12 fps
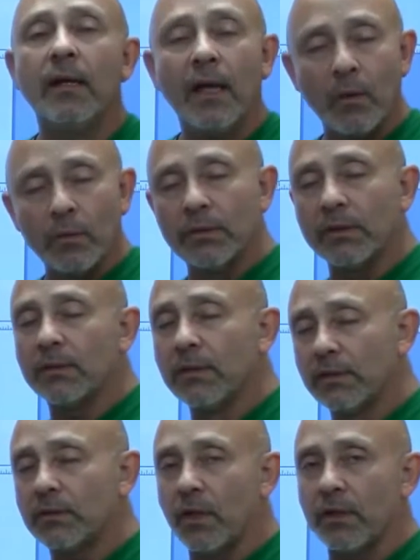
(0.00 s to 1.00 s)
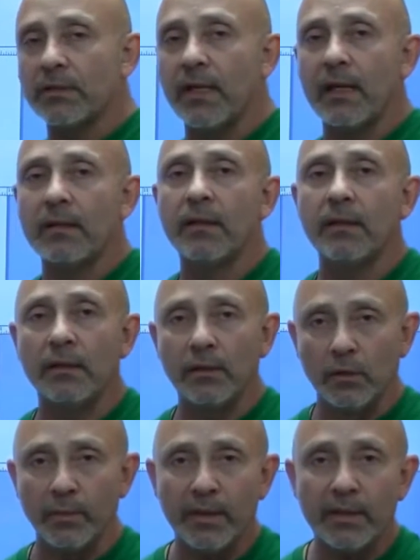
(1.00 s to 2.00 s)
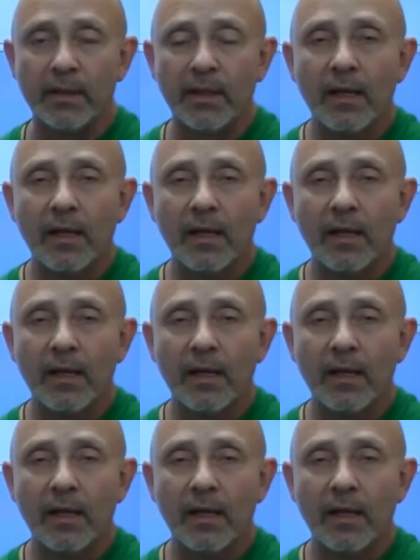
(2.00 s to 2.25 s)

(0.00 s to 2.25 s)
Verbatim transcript: And we'll just discuss that in a little bit.